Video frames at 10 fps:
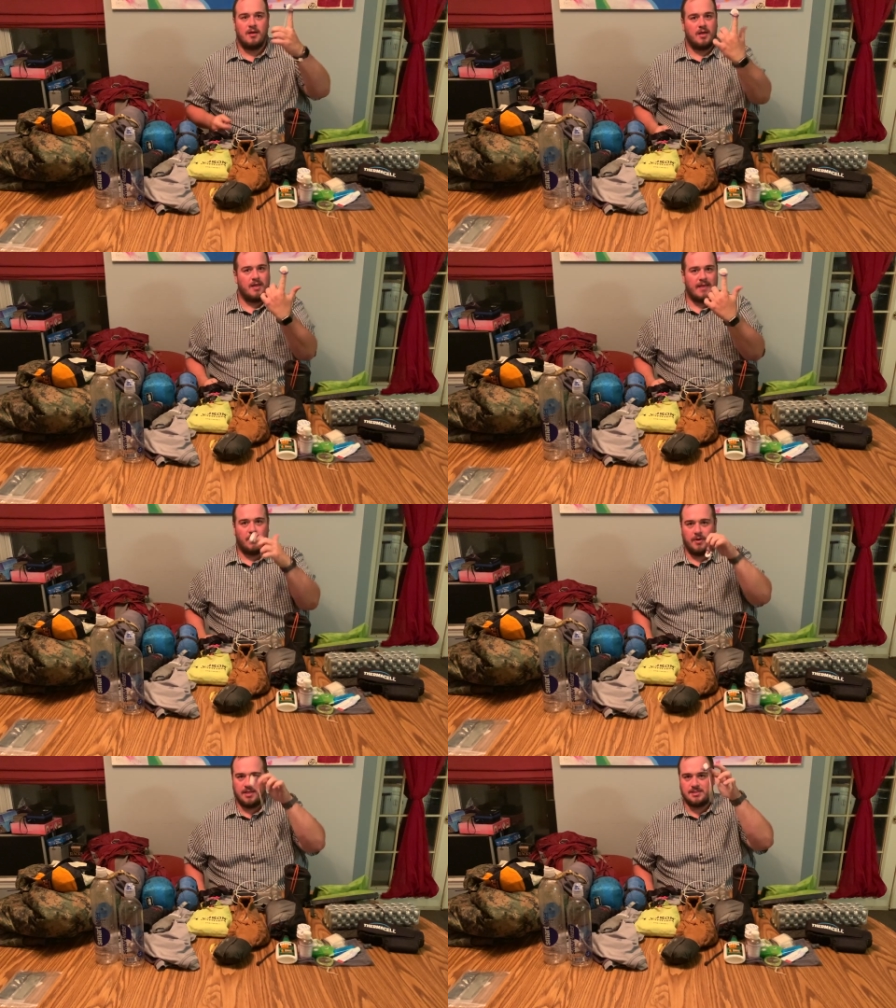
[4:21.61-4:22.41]
and that
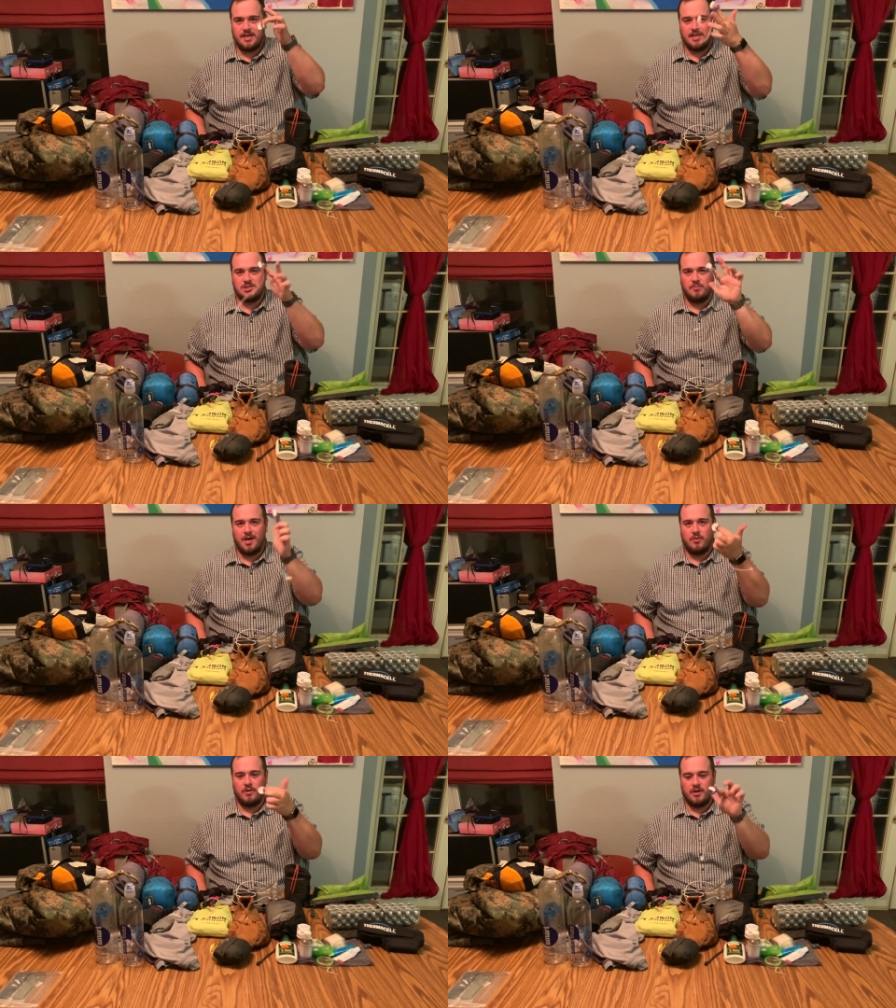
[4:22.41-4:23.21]
way it stays no
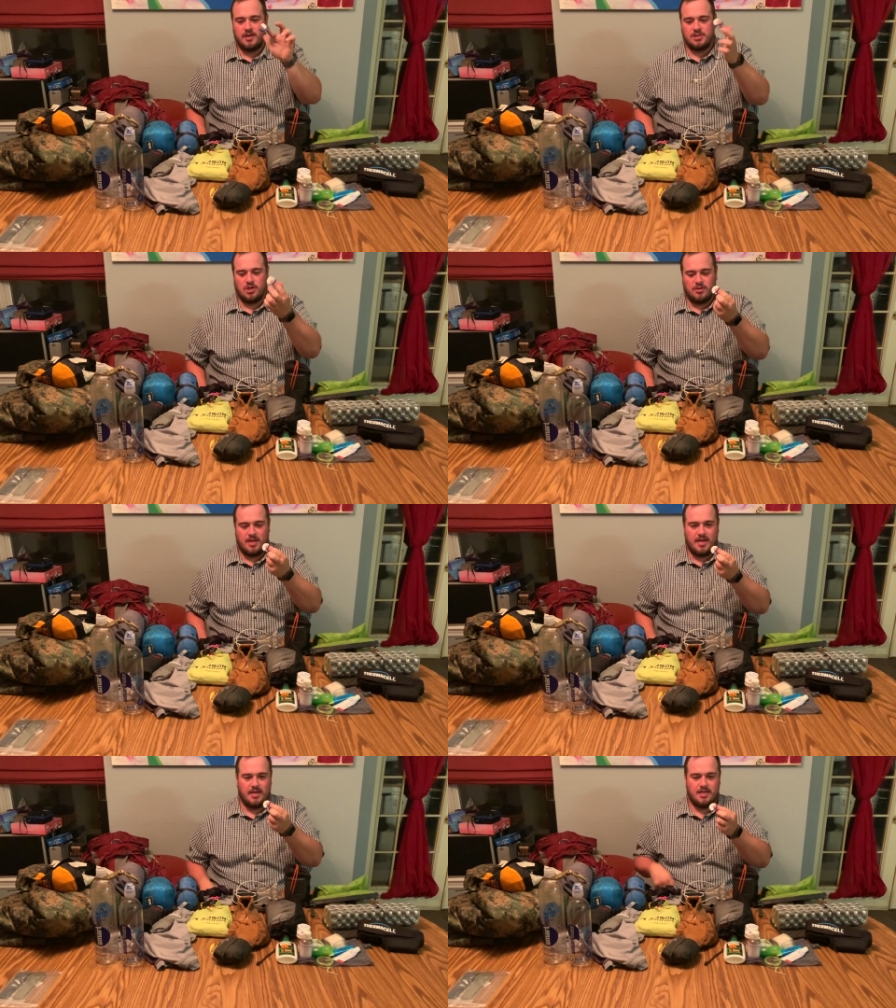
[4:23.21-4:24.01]
matter where it is all
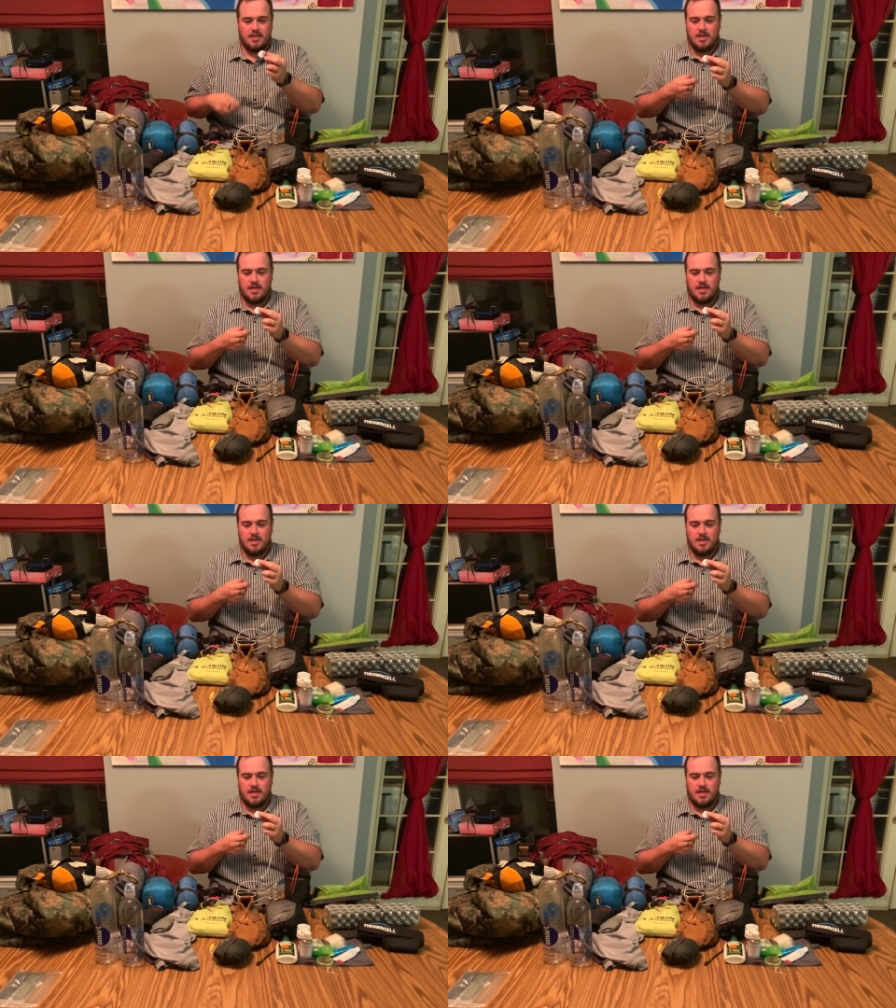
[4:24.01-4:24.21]
night.